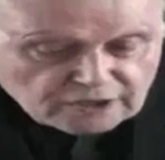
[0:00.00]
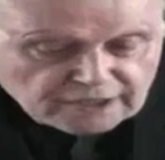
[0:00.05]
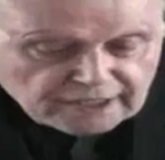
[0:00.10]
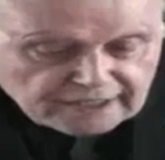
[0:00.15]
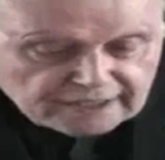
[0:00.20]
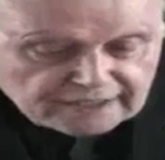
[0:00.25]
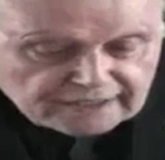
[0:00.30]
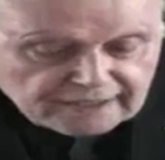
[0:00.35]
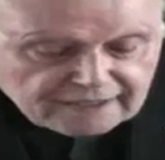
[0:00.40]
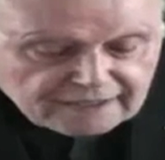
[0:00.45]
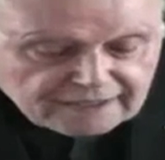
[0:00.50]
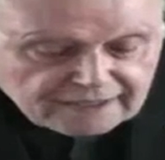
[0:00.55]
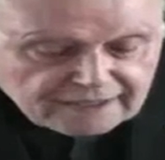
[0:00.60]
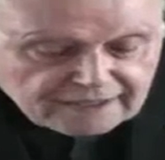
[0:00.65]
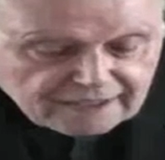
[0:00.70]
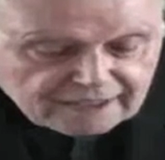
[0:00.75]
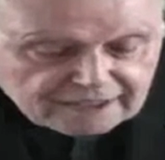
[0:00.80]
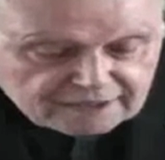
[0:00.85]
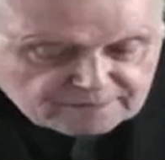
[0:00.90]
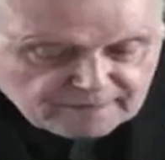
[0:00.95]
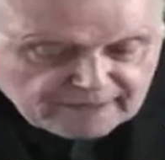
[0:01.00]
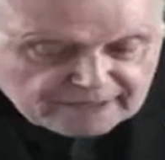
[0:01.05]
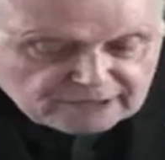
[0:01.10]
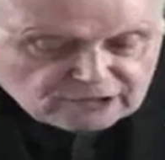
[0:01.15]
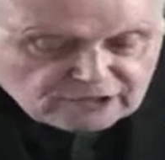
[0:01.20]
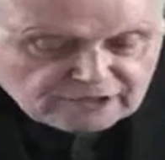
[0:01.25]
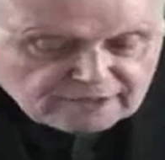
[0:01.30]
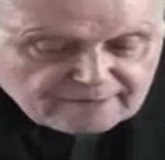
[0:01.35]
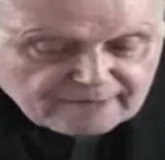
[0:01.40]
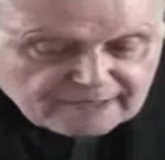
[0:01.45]
Today, in our own
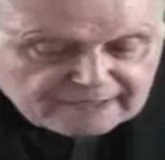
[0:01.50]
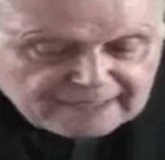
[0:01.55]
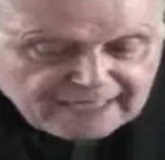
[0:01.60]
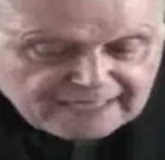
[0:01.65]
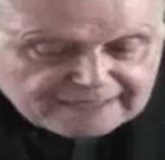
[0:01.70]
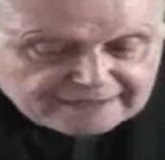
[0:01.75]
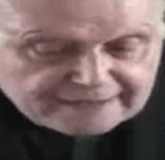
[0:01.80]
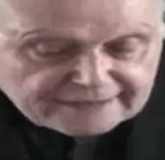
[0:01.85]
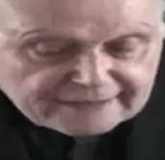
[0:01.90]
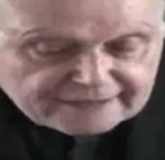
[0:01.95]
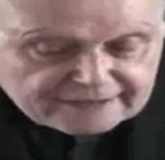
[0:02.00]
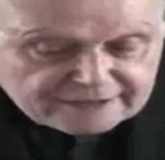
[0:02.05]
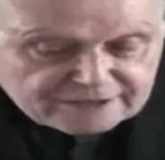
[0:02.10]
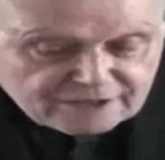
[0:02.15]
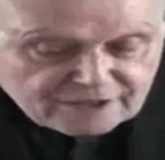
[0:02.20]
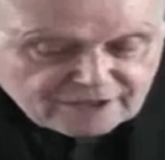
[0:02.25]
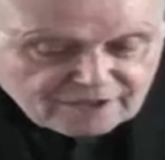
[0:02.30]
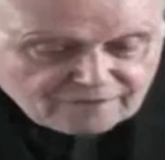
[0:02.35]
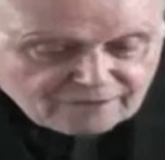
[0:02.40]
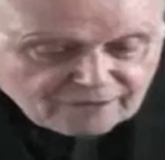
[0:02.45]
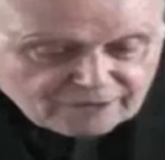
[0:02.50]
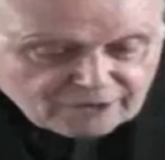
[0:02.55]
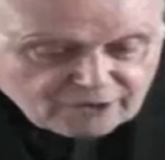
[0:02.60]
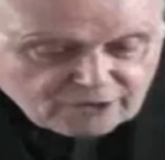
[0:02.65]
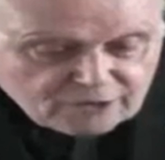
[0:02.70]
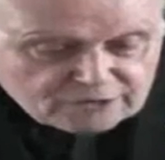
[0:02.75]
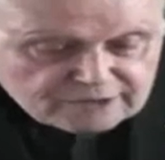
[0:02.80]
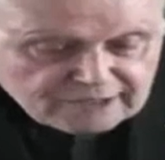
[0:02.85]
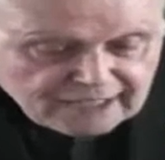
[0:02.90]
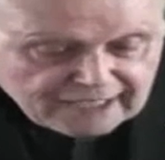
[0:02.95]
time, there is a
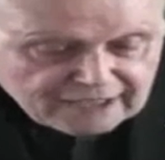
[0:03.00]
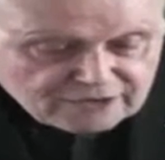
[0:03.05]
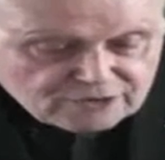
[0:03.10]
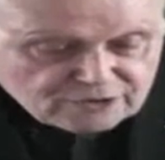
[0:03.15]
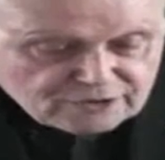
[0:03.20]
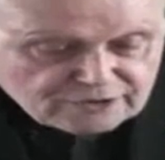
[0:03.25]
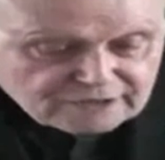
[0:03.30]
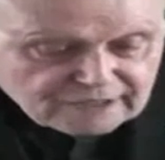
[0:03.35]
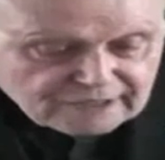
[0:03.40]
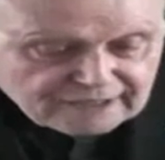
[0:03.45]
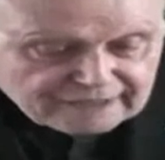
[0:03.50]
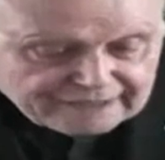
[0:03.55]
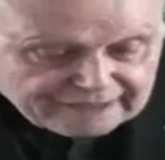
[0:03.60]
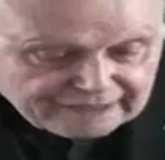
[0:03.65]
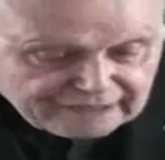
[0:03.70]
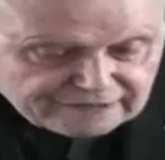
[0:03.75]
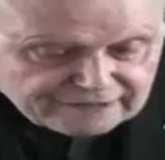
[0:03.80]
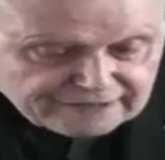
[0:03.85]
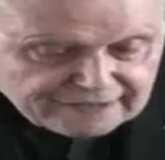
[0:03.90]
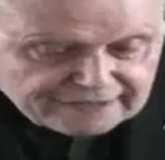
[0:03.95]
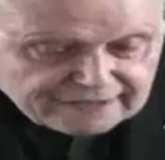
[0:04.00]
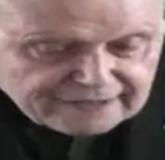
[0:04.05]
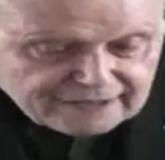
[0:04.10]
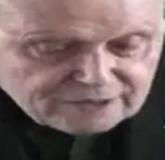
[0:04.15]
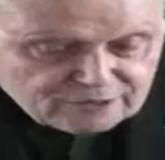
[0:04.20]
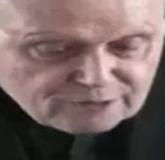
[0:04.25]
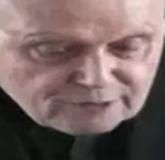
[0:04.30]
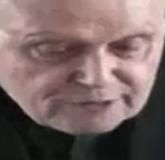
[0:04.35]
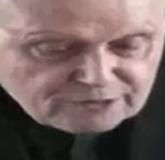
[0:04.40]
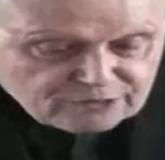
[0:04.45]
considerable longing,
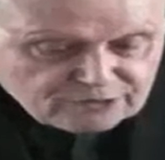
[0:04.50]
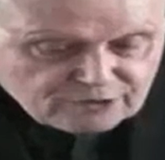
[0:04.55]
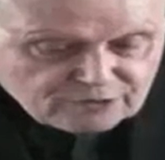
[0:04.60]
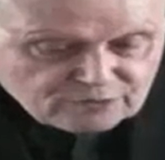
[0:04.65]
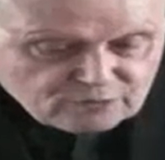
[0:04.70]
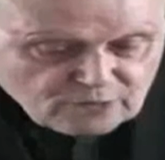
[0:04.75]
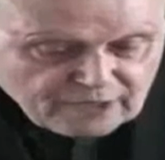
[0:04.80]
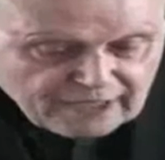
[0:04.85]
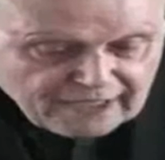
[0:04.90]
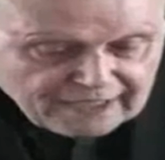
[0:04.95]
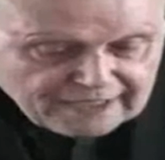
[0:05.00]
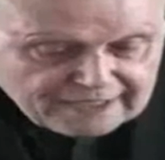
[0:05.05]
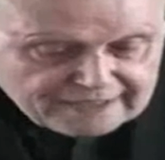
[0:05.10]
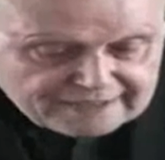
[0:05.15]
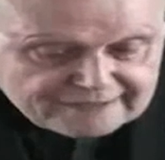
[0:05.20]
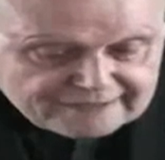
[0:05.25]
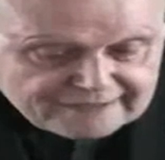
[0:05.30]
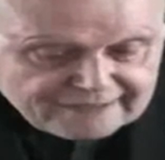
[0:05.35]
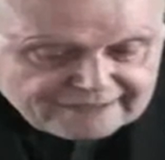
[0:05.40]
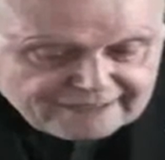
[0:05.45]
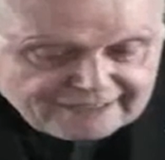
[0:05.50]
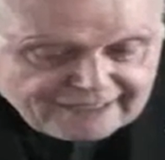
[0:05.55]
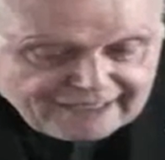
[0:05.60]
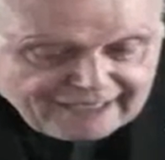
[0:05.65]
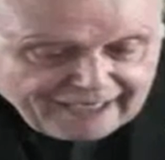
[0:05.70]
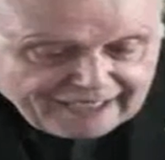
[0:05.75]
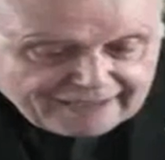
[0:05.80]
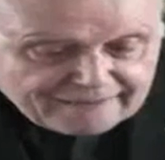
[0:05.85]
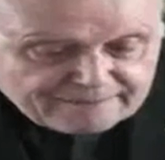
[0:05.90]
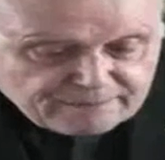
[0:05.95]
especially among Anglicans, for
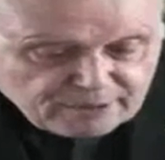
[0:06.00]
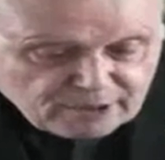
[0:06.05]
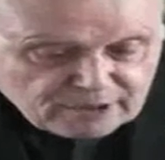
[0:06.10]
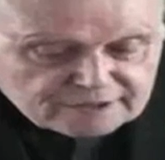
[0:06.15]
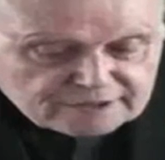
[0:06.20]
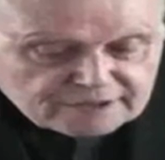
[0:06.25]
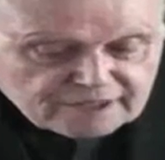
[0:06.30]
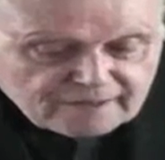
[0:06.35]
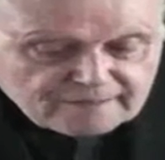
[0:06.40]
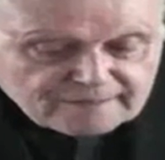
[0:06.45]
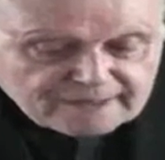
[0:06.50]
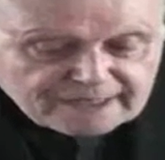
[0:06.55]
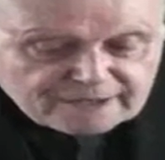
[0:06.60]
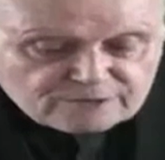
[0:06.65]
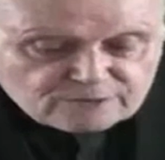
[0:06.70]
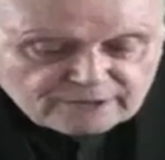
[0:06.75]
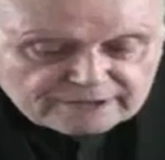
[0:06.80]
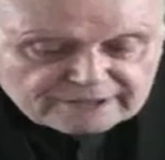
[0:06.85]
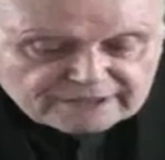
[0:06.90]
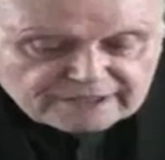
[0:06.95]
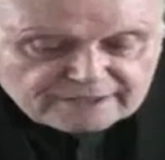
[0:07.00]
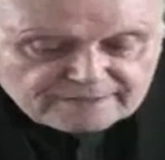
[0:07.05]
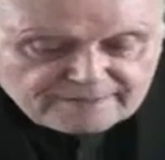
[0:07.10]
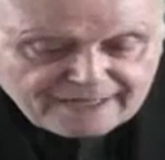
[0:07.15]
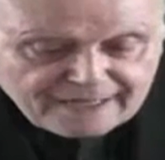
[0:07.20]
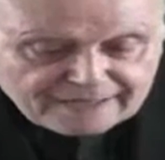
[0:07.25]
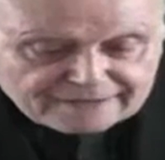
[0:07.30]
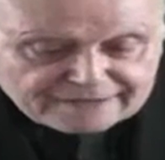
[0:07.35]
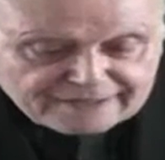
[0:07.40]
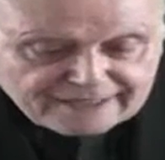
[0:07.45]
those ancient Celtic
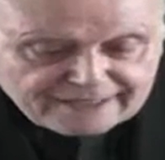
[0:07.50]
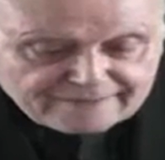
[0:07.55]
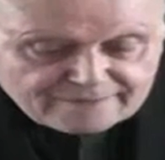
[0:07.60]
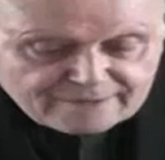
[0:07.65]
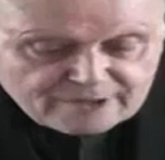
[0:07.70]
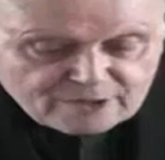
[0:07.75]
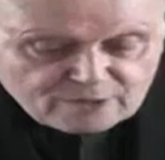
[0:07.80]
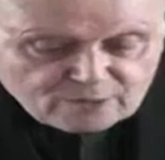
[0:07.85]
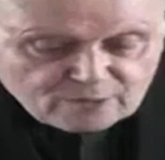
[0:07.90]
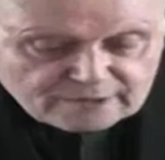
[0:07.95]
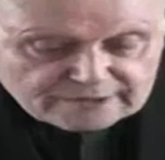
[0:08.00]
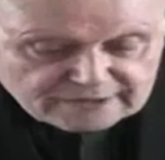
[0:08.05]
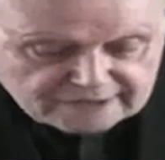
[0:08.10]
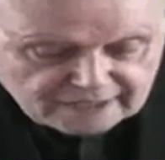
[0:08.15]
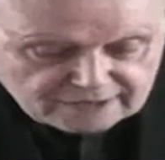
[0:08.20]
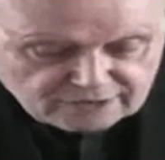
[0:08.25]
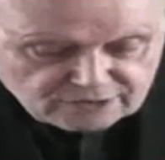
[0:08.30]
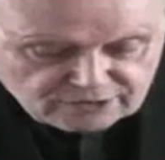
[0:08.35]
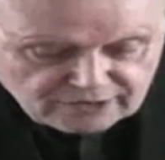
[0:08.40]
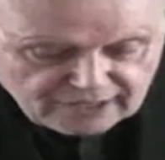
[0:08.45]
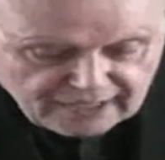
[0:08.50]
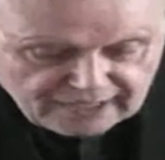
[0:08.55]
Christian ways,